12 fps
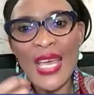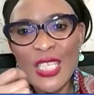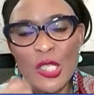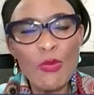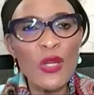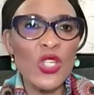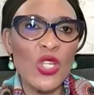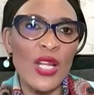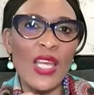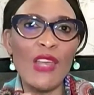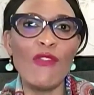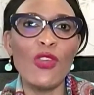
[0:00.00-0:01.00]

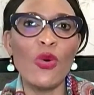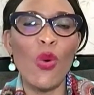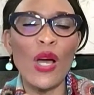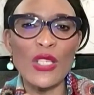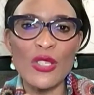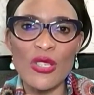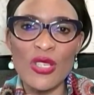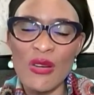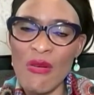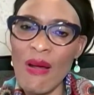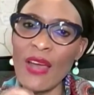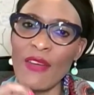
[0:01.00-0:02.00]
especially if you want to
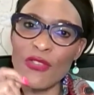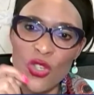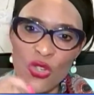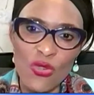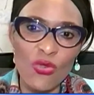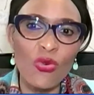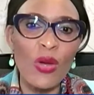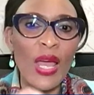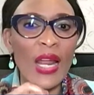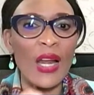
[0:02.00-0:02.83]
derive true